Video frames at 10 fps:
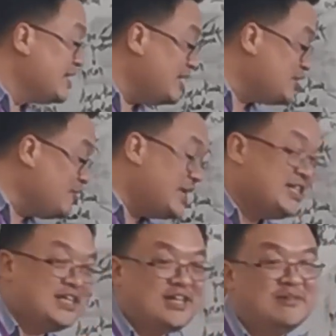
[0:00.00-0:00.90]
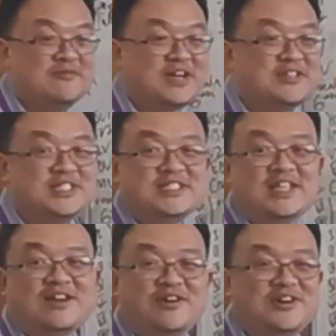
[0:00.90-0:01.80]
Okay, so what are the viruses
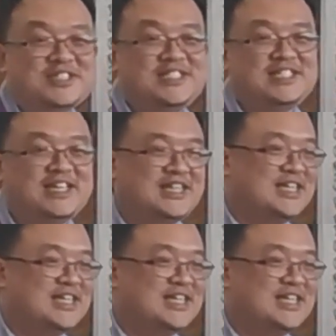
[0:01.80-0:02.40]
that cause,